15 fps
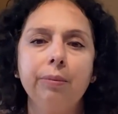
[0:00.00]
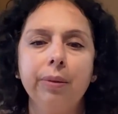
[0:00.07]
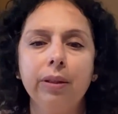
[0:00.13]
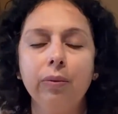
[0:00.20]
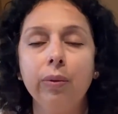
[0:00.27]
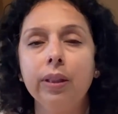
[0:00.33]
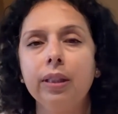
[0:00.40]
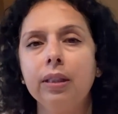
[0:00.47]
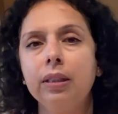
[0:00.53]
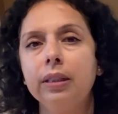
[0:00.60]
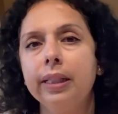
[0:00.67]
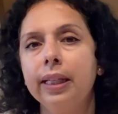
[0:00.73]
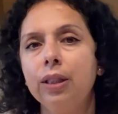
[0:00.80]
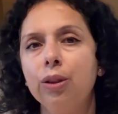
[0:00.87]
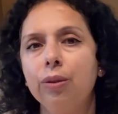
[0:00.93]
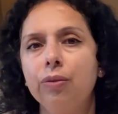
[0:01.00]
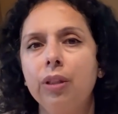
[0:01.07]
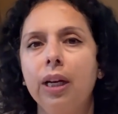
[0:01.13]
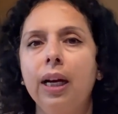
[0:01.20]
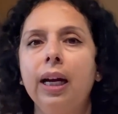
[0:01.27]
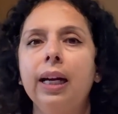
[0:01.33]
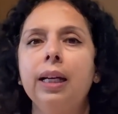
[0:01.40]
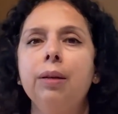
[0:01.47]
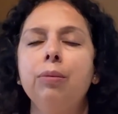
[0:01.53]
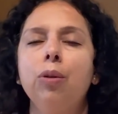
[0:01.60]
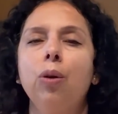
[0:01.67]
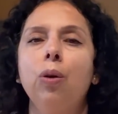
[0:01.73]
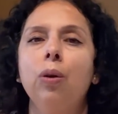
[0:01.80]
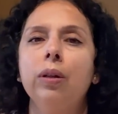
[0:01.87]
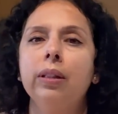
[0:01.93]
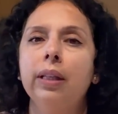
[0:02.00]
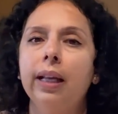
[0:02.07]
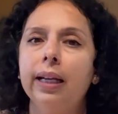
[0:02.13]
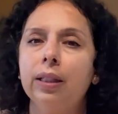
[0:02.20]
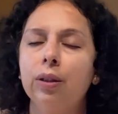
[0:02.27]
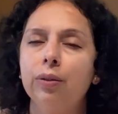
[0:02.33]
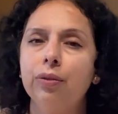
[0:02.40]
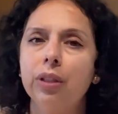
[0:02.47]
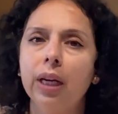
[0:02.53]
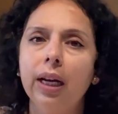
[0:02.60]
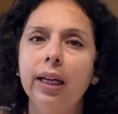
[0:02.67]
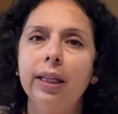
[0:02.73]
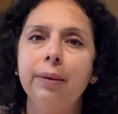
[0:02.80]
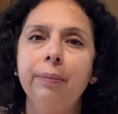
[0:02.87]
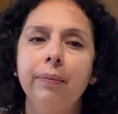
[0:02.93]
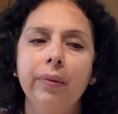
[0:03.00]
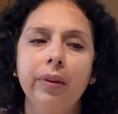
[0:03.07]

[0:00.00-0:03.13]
But with the change of time or lack of time,